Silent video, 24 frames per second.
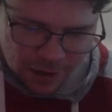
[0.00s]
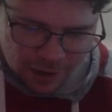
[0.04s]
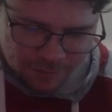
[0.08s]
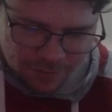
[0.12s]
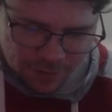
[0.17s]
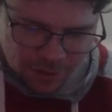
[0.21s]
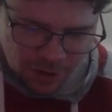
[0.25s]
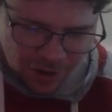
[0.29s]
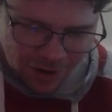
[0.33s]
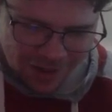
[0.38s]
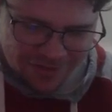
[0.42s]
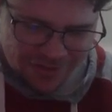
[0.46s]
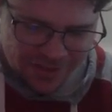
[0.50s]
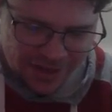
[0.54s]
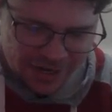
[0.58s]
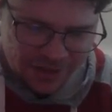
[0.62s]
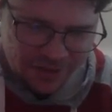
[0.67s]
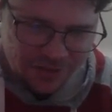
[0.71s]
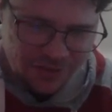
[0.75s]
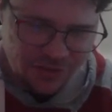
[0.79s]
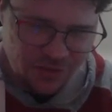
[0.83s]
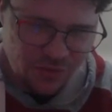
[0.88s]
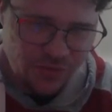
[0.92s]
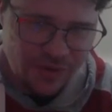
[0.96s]
But guys, that
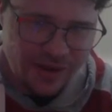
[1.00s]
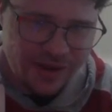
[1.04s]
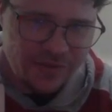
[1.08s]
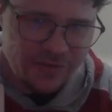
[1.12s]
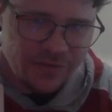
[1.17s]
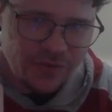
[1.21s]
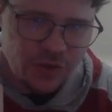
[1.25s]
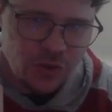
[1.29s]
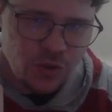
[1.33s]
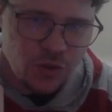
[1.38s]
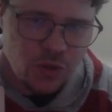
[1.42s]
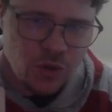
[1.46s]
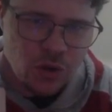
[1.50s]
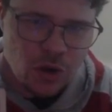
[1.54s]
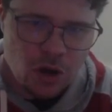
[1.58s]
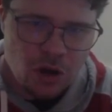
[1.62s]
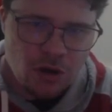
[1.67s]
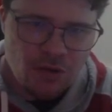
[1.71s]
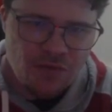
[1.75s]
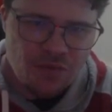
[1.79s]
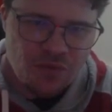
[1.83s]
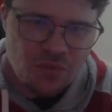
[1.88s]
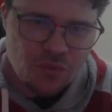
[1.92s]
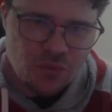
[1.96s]
is the review
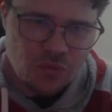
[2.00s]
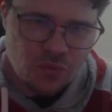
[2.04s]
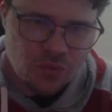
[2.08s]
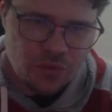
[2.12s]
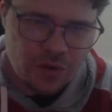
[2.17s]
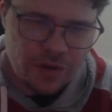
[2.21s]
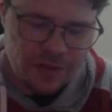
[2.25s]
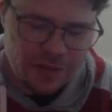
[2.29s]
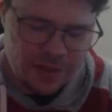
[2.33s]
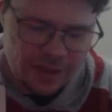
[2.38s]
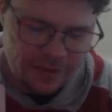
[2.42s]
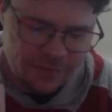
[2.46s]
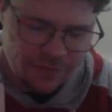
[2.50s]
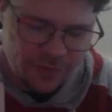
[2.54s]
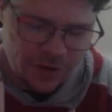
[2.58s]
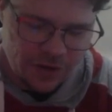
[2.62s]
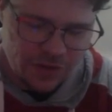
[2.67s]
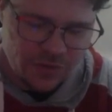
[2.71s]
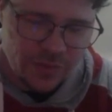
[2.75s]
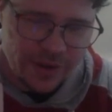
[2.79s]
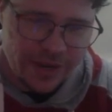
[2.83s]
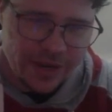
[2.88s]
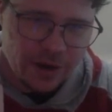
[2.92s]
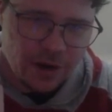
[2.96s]
of the
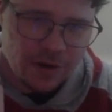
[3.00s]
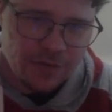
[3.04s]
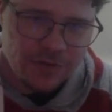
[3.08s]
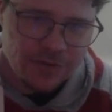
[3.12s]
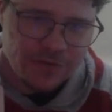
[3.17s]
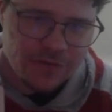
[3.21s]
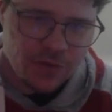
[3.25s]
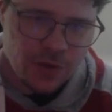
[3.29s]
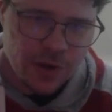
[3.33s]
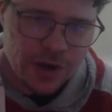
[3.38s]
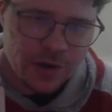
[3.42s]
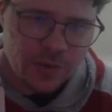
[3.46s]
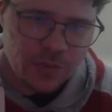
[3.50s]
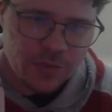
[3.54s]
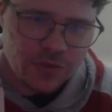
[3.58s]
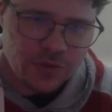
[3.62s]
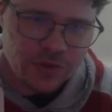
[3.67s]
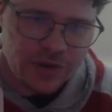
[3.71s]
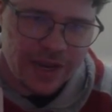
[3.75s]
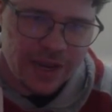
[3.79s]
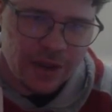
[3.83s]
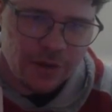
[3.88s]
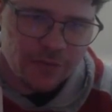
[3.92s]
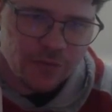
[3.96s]
first week of the finals. So
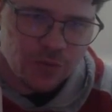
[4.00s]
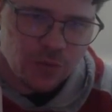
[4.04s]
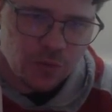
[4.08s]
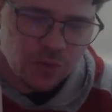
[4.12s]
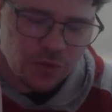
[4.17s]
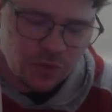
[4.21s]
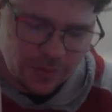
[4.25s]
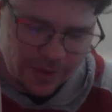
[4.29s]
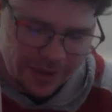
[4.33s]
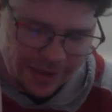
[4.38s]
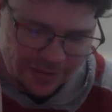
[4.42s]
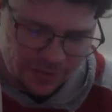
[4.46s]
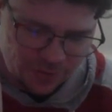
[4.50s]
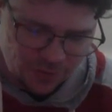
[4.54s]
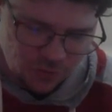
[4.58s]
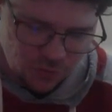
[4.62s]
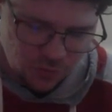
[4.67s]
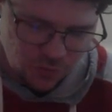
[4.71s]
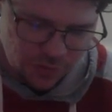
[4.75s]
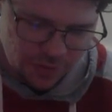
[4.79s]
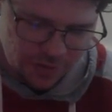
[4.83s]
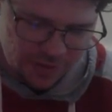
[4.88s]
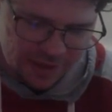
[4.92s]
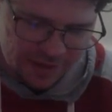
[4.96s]
now, of course, we get to
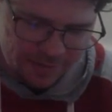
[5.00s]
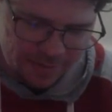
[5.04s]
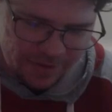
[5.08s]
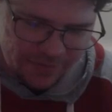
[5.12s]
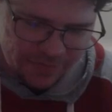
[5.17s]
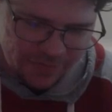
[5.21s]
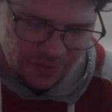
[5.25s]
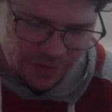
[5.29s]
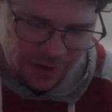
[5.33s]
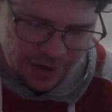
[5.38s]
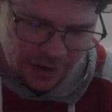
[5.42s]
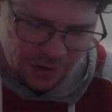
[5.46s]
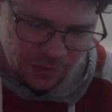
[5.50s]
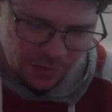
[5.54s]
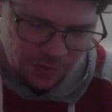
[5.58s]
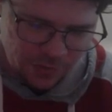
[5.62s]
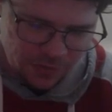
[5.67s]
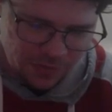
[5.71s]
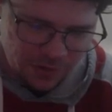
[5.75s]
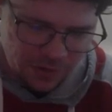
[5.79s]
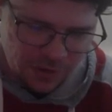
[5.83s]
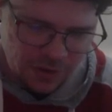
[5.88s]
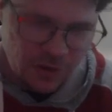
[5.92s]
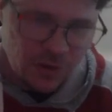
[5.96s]
the
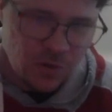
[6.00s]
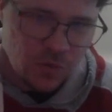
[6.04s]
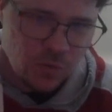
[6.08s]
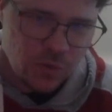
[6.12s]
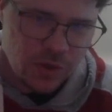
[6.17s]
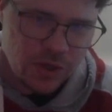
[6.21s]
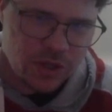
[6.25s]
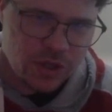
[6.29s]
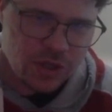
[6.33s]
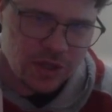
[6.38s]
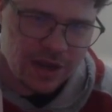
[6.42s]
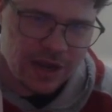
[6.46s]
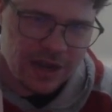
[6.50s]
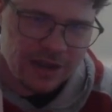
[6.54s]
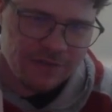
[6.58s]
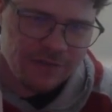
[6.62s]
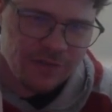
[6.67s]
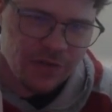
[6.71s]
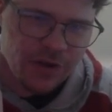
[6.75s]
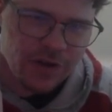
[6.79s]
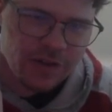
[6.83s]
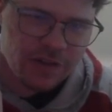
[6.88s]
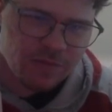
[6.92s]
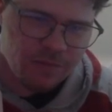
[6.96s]
semi-finals, which are
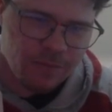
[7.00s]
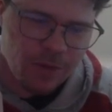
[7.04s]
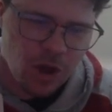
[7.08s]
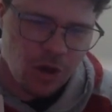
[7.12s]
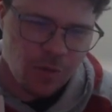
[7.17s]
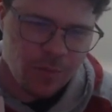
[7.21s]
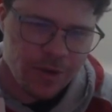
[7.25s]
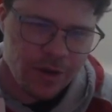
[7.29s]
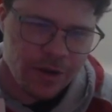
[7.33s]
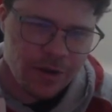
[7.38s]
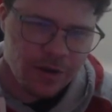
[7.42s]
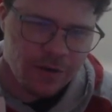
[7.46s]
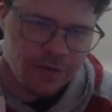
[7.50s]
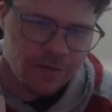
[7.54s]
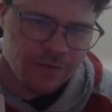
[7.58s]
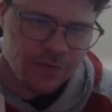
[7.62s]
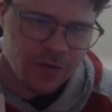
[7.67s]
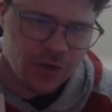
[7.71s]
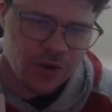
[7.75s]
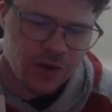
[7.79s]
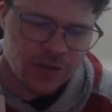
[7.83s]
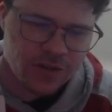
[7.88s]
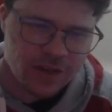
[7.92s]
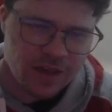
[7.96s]
first Melbourne
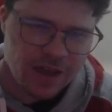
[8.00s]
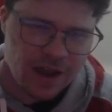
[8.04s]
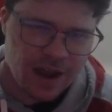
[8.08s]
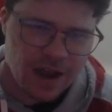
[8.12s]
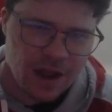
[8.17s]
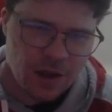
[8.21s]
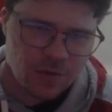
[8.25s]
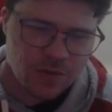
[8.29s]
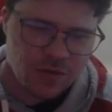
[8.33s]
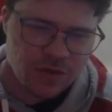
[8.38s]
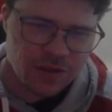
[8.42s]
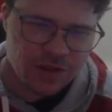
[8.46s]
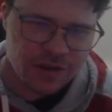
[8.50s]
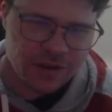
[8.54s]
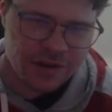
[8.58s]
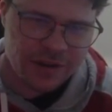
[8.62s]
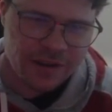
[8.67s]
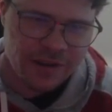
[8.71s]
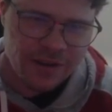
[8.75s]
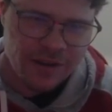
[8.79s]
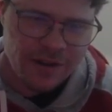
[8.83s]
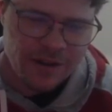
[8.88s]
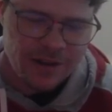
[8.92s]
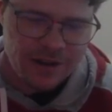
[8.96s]
versus Carlton.
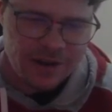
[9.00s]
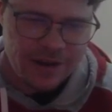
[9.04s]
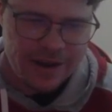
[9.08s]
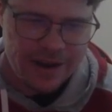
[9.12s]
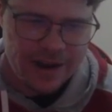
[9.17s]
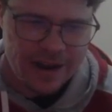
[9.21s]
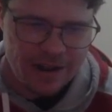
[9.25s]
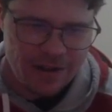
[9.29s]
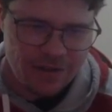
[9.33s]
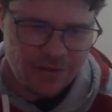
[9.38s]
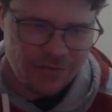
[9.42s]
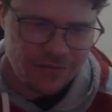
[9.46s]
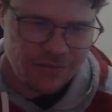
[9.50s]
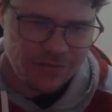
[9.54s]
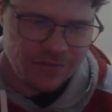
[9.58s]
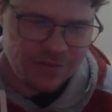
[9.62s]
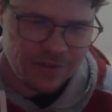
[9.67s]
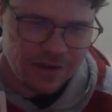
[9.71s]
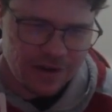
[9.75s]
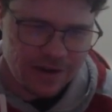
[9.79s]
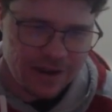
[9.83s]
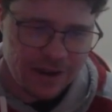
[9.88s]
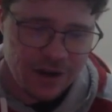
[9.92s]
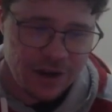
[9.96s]
Now,
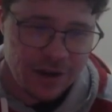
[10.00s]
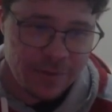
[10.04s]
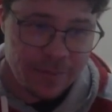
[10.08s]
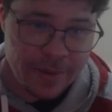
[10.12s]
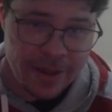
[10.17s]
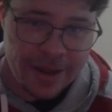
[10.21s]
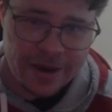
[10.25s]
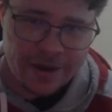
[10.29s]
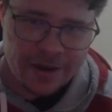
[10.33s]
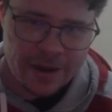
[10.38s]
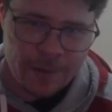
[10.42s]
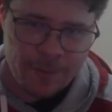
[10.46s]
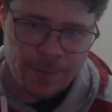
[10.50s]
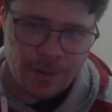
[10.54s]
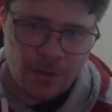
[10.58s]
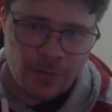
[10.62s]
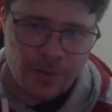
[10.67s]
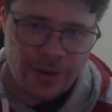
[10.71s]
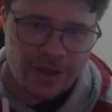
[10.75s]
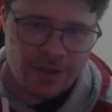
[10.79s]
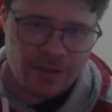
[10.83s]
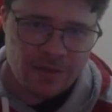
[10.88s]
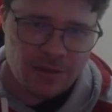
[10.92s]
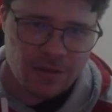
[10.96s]
they only played a couple of
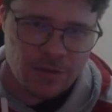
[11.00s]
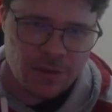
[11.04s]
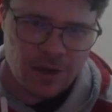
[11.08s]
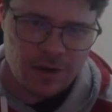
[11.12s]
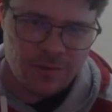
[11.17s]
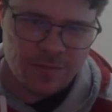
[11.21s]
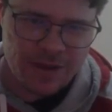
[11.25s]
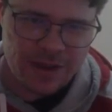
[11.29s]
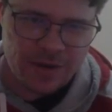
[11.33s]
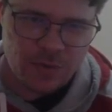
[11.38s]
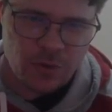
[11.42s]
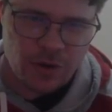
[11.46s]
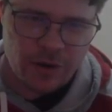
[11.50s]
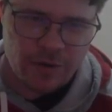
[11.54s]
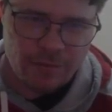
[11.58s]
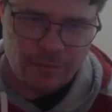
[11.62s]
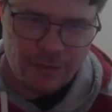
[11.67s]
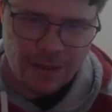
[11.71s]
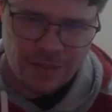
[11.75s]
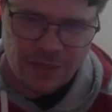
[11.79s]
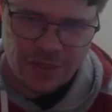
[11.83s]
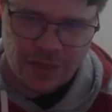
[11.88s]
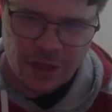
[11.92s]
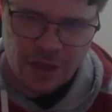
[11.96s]
weeks. They only played, a
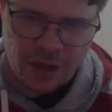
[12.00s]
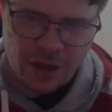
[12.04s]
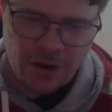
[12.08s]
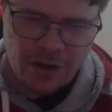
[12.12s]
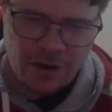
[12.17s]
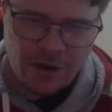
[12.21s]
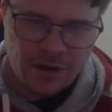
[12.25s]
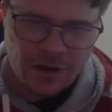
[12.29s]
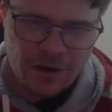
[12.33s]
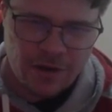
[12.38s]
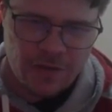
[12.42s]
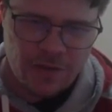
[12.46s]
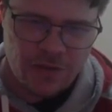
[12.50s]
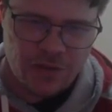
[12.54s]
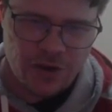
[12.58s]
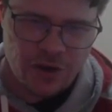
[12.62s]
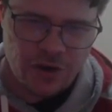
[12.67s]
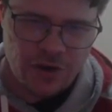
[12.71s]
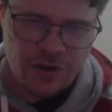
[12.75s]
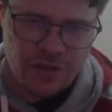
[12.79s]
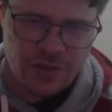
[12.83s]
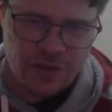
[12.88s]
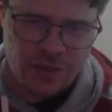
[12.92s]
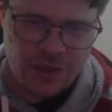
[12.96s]
month ago?
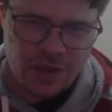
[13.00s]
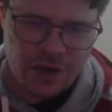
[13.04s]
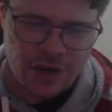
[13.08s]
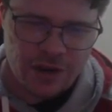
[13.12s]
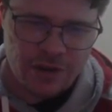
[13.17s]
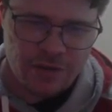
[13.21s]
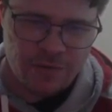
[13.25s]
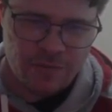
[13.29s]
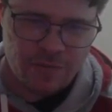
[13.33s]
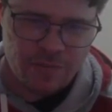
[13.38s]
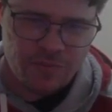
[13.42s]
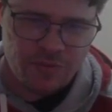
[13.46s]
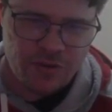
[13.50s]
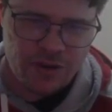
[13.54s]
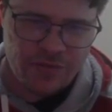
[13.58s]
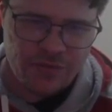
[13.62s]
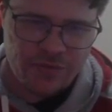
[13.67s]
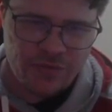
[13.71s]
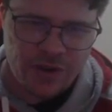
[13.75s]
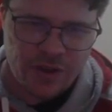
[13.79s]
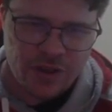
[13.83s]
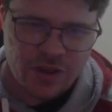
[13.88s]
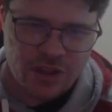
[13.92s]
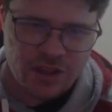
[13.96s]
So, you know, pretty
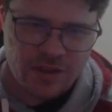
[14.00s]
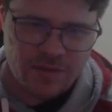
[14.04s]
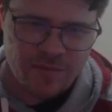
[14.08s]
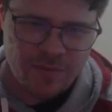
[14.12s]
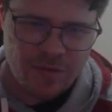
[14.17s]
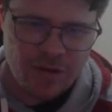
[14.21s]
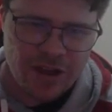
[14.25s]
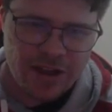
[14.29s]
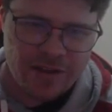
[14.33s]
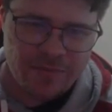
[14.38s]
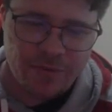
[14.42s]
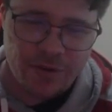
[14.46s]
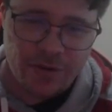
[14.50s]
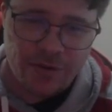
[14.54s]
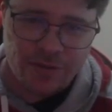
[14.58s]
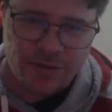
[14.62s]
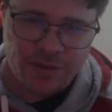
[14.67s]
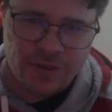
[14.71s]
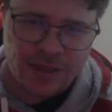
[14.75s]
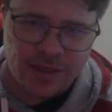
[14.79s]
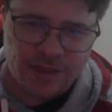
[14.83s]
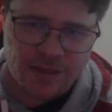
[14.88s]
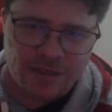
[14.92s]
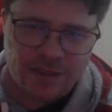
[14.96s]
fresh in the mind, both of
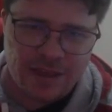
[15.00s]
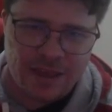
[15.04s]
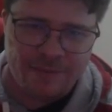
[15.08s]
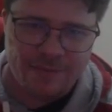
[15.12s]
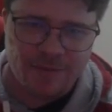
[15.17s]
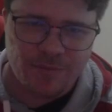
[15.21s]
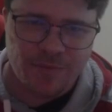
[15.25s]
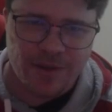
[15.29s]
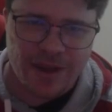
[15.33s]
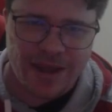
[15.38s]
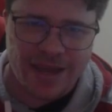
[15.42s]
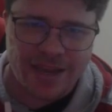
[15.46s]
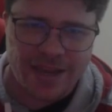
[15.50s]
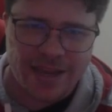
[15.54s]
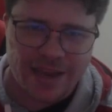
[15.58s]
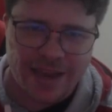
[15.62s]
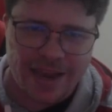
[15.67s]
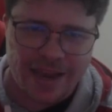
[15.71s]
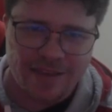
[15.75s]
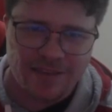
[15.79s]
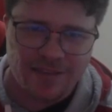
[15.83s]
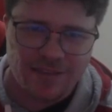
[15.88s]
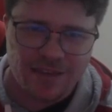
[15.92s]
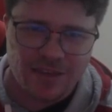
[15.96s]
these teams playing
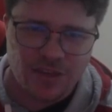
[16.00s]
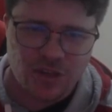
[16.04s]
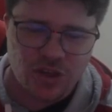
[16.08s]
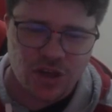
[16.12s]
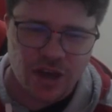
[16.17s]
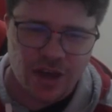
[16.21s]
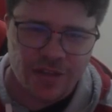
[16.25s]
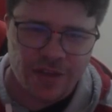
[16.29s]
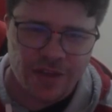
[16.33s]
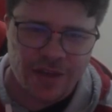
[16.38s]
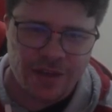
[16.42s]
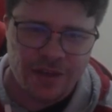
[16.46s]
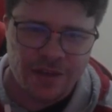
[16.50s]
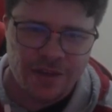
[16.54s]
against each other.